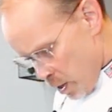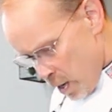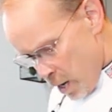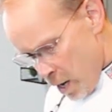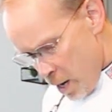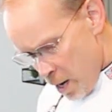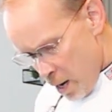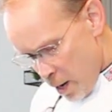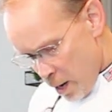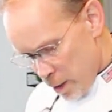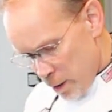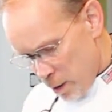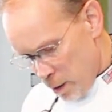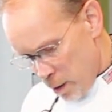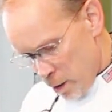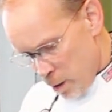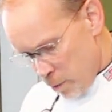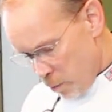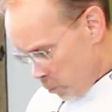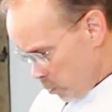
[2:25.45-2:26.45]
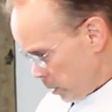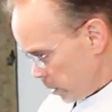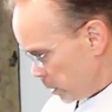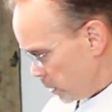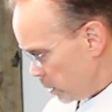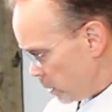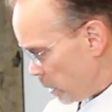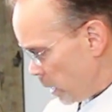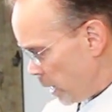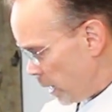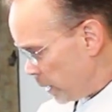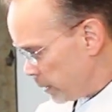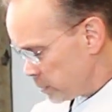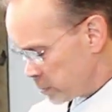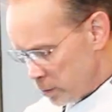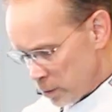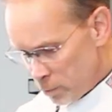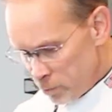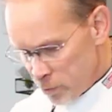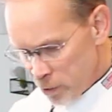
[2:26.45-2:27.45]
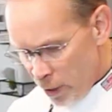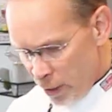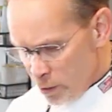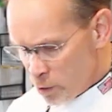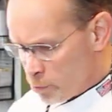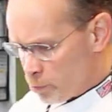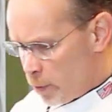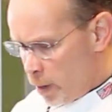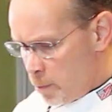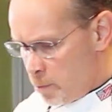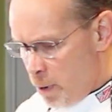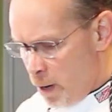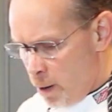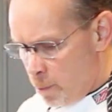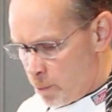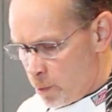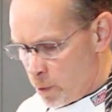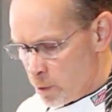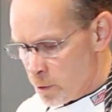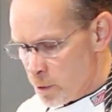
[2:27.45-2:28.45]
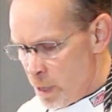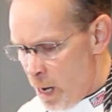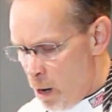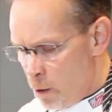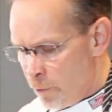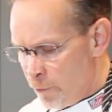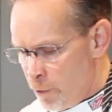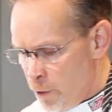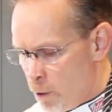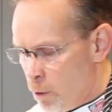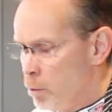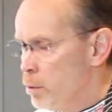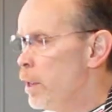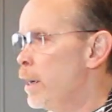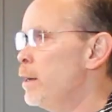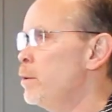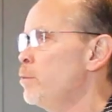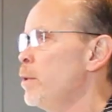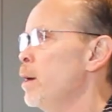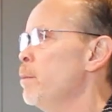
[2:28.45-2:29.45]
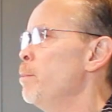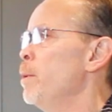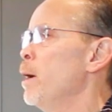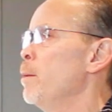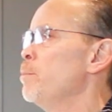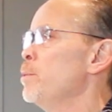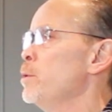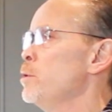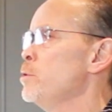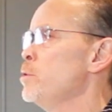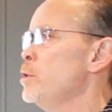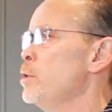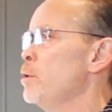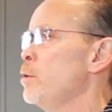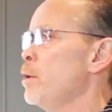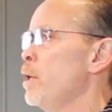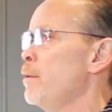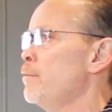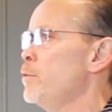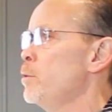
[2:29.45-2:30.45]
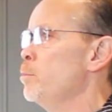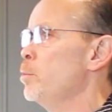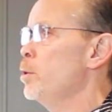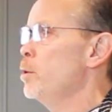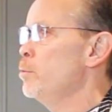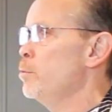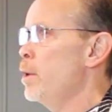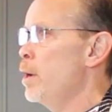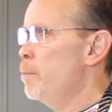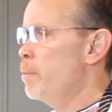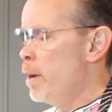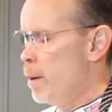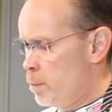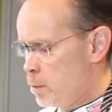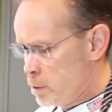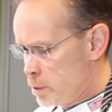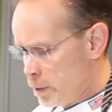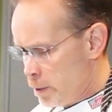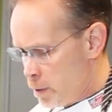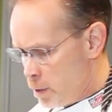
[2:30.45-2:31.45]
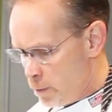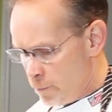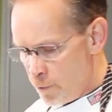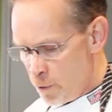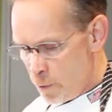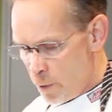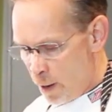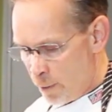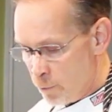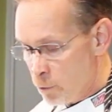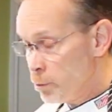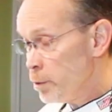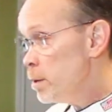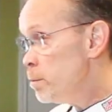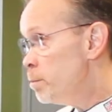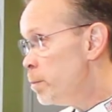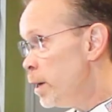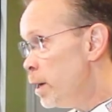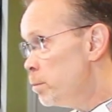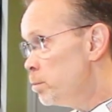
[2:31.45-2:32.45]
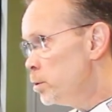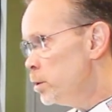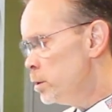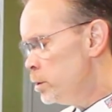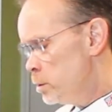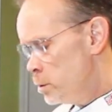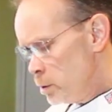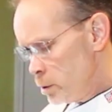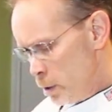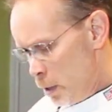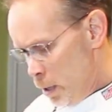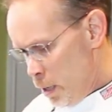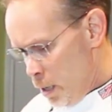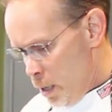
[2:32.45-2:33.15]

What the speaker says: and we're going to add some diced red peppers. Now, if you don't like red peppers, you don't have to put red peppers in. If you have green peppers,